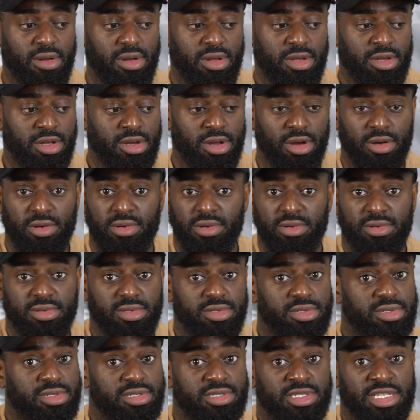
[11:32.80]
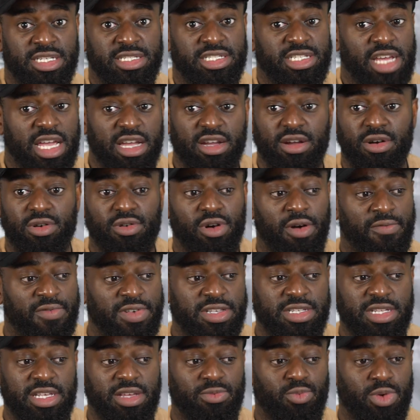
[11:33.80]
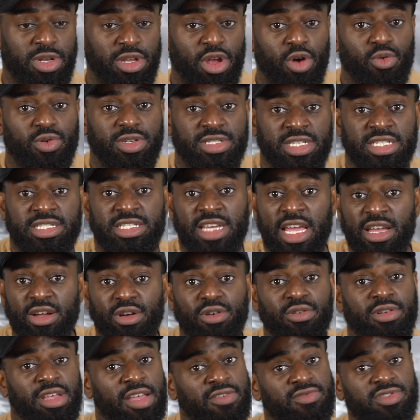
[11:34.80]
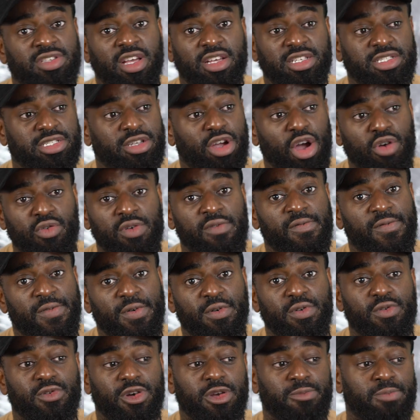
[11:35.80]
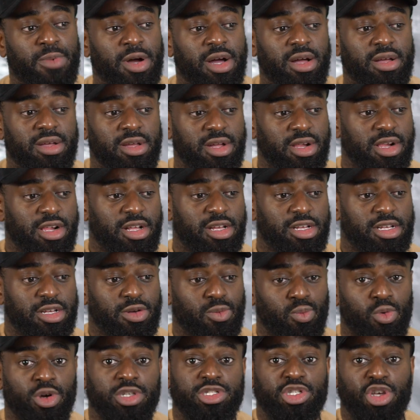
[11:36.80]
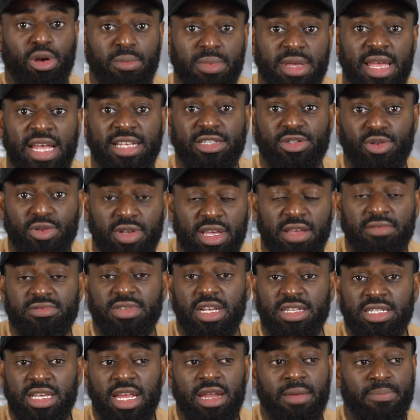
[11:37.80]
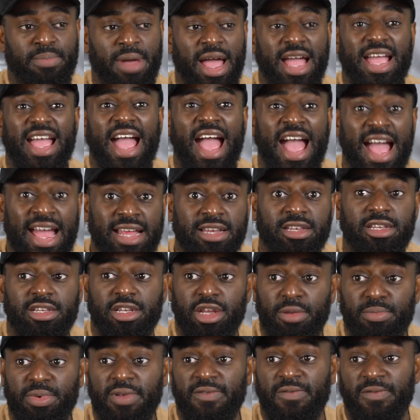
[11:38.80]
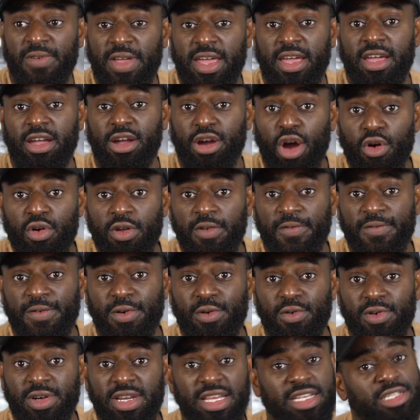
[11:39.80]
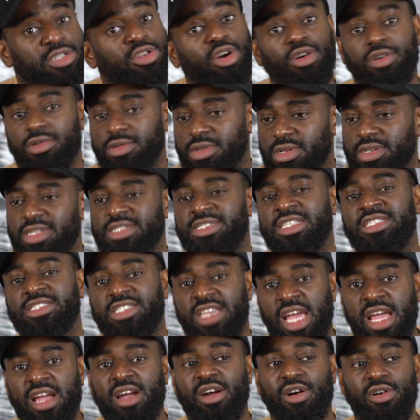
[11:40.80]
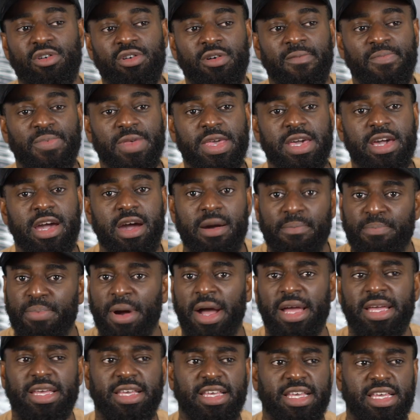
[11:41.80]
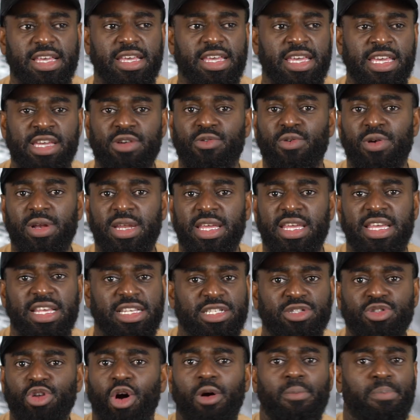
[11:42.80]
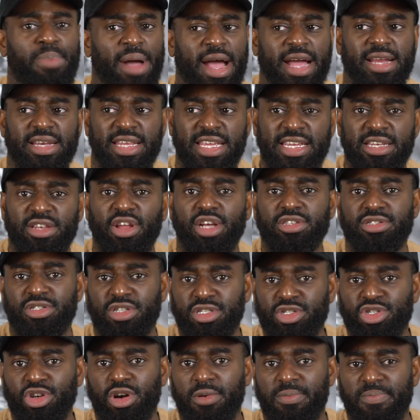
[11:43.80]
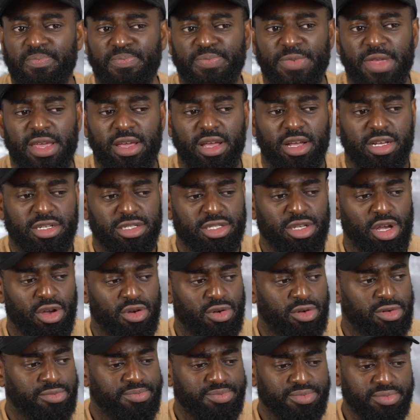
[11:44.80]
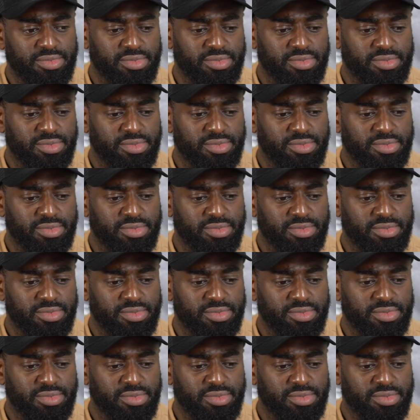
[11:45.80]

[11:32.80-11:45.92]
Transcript: you know, Zinchenko, obviously, we know what Zinchenko gives us going forward, but what Tomiyasu gives us at the back. And to be fair, going forward, he's not Zinchenko, but equally, he's not bad. He does the job. So